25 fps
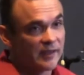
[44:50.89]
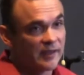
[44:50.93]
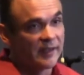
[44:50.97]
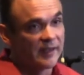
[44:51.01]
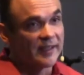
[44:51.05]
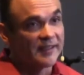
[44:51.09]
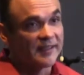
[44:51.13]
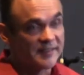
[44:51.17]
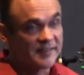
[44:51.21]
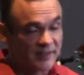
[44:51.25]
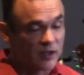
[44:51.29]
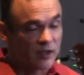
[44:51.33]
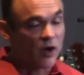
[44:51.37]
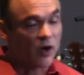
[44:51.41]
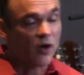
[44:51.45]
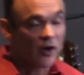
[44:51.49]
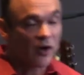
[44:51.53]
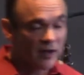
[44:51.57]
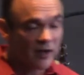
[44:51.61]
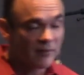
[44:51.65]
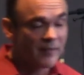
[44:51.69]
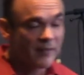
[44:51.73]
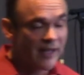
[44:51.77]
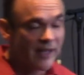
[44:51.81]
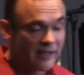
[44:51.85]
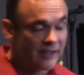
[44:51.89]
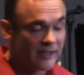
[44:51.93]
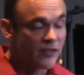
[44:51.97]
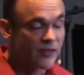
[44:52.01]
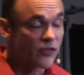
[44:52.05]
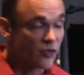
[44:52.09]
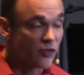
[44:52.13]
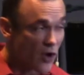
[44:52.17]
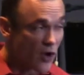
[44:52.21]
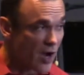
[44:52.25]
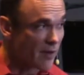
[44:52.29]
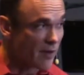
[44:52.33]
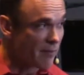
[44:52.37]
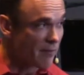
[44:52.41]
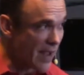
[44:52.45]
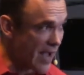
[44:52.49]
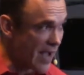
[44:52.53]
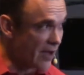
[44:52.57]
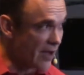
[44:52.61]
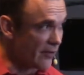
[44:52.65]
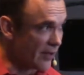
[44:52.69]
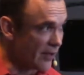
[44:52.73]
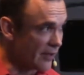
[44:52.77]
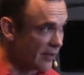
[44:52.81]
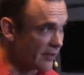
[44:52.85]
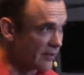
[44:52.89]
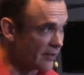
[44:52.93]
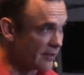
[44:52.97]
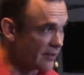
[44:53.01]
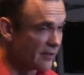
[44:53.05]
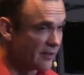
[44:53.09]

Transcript: it's an automated thought pattern.